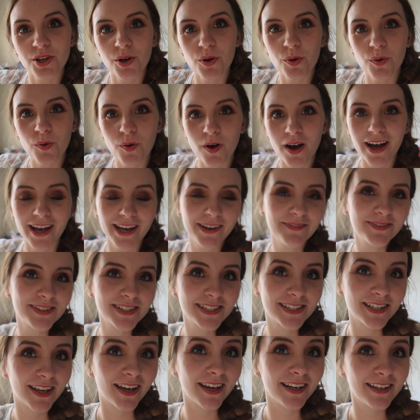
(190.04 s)
So I have
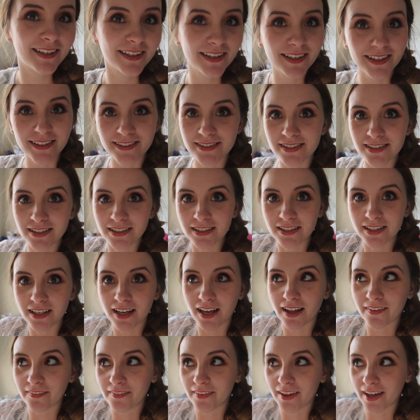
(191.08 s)
decided
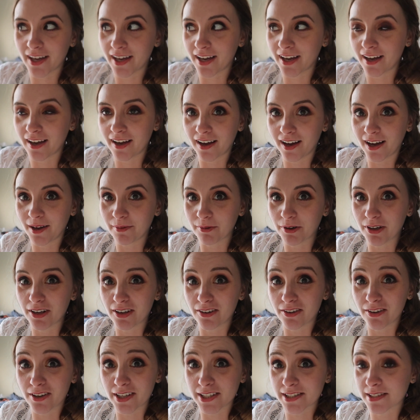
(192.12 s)
that I'm
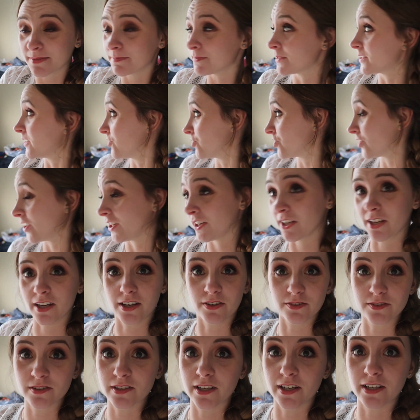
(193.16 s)
gonna go get some sunshine and
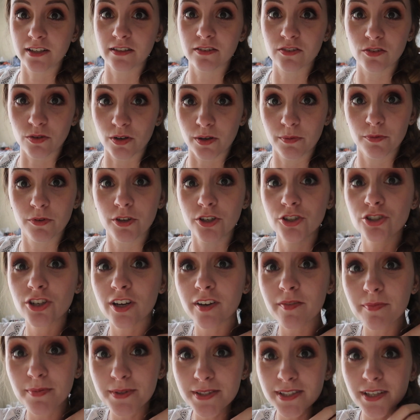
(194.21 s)
get outside or I'm gonna
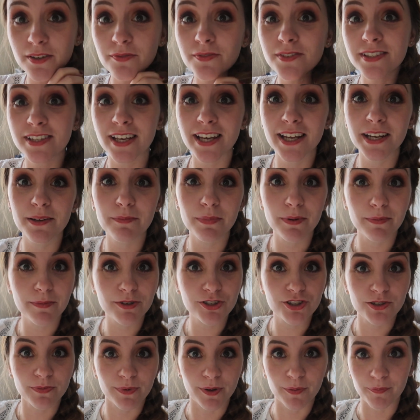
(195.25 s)
drive myself insane and be
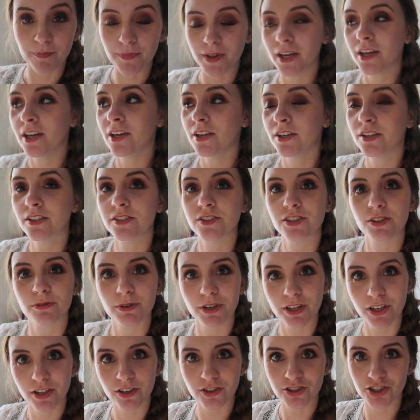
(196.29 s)
miserable. So
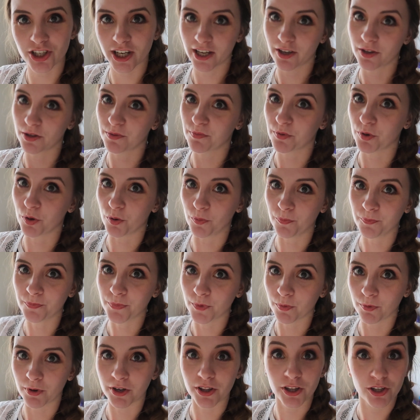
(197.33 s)
we're gonna go check out the pool
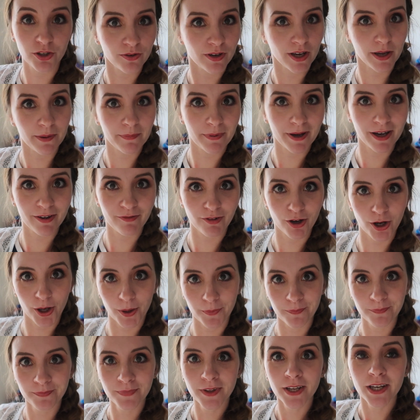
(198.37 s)
where the UK pub
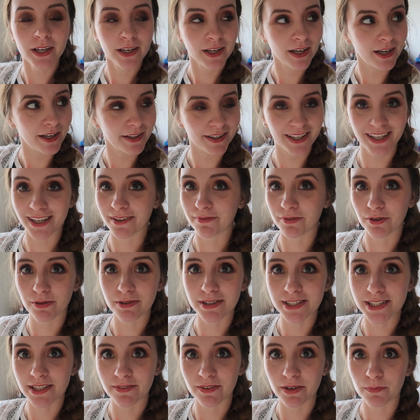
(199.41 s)
are. I think
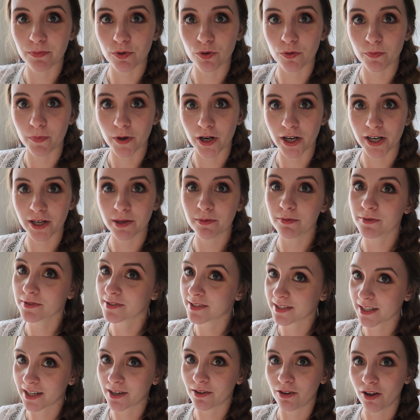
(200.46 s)
everyone's having a pool party. We'll
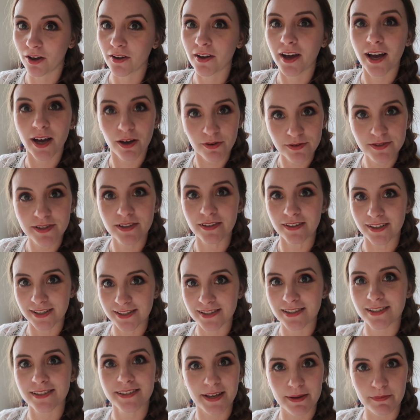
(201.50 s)
see how long house and
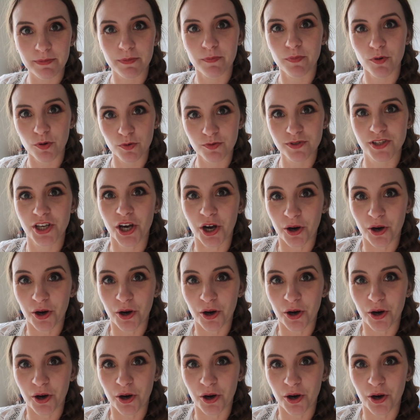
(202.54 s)
lets us keep the pools